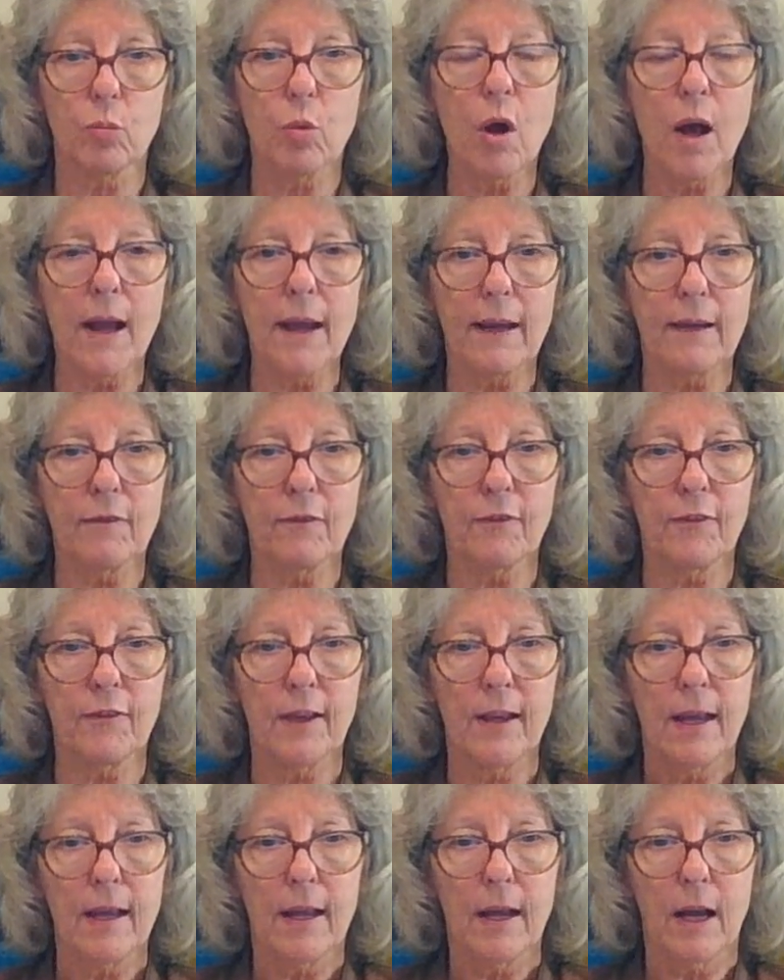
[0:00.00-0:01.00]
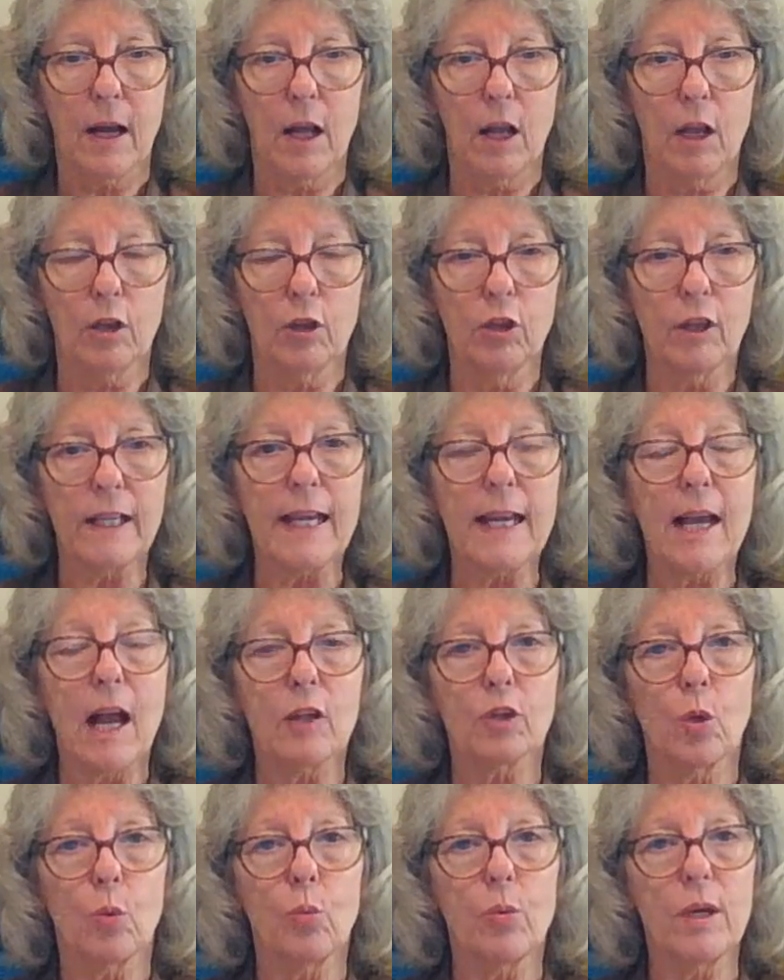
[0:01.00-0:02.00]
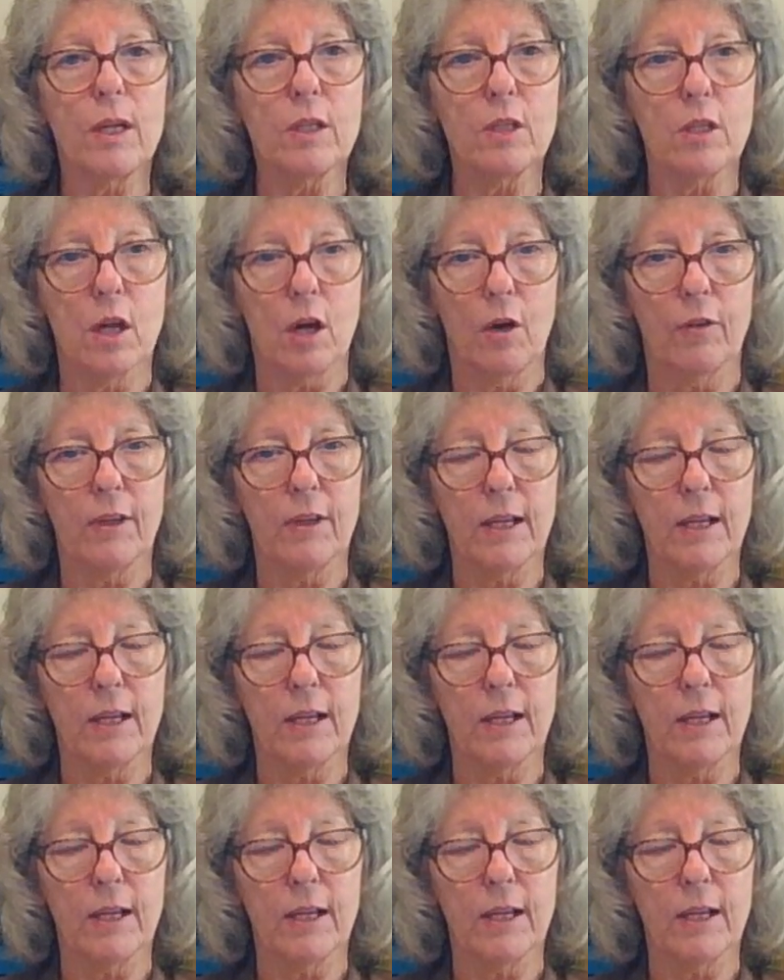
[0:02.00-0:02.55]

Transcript: wife, uh, looking out the window.